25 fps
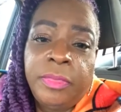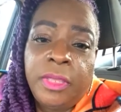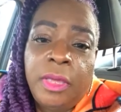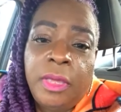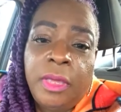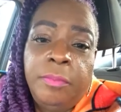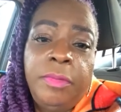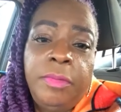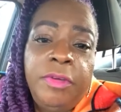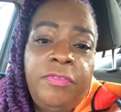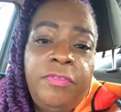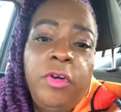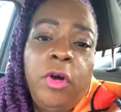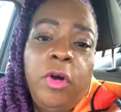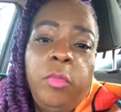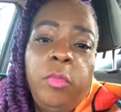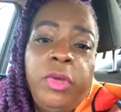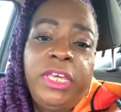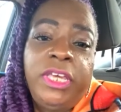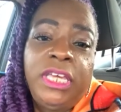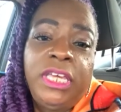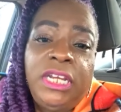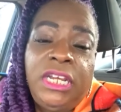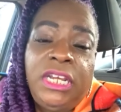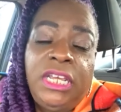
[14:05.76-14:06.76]
before we
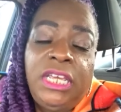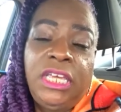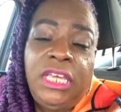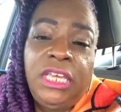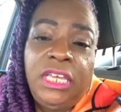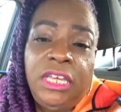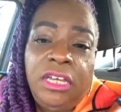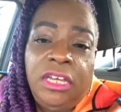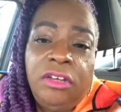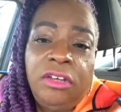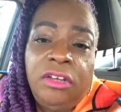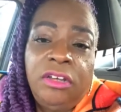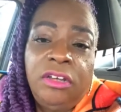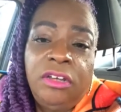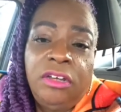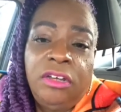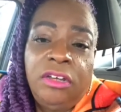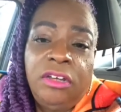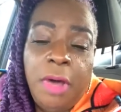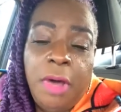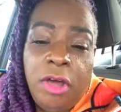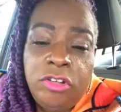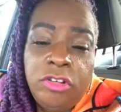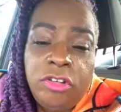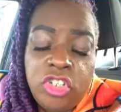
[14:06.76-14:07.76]
can heal
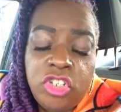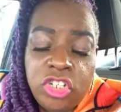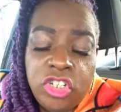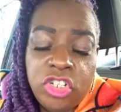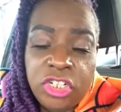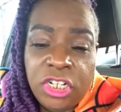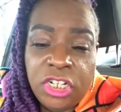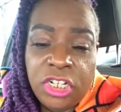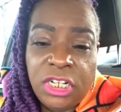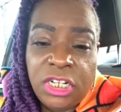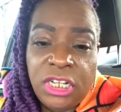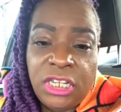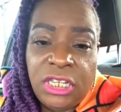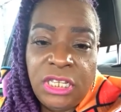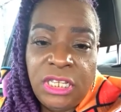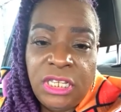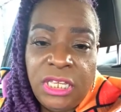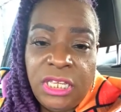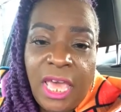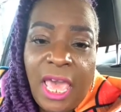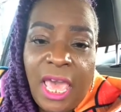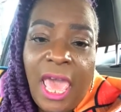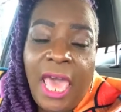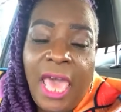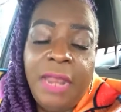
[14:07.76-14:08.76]
emotionally
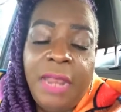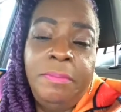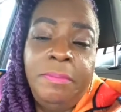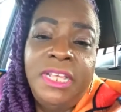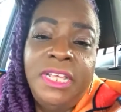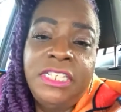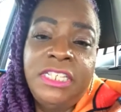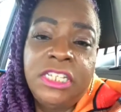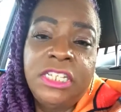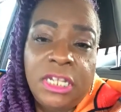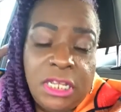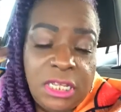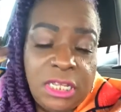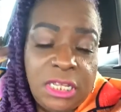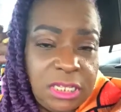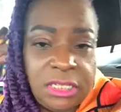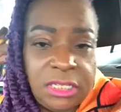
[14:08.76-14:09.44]
and mentally.